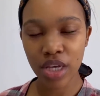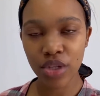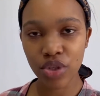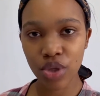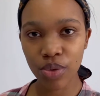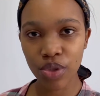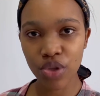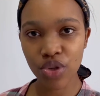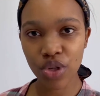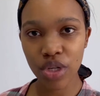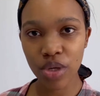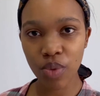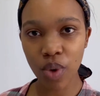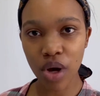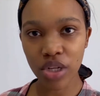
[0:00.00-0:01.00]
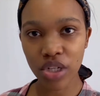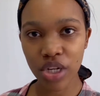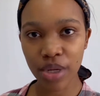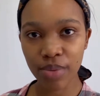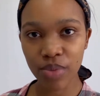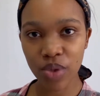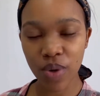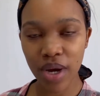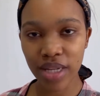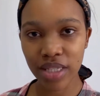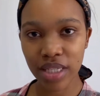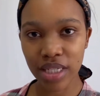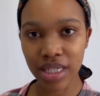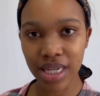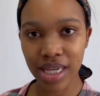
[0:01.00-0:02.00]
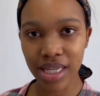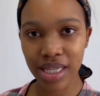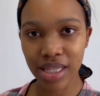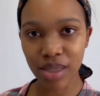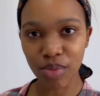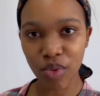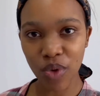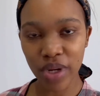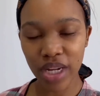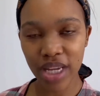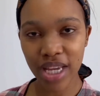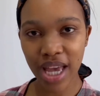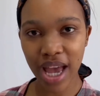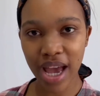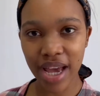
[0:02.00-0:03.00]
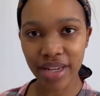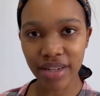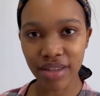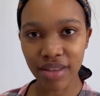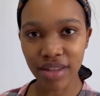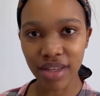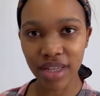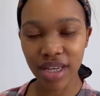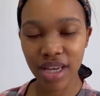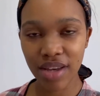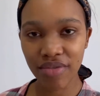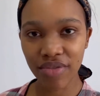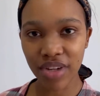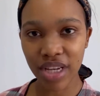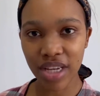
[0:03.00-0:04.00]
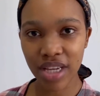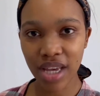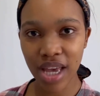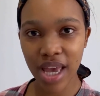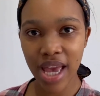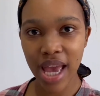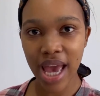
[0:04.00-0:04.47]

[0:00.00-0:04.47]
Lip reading: So we usually wash him twice a day, in the morning and in the evening.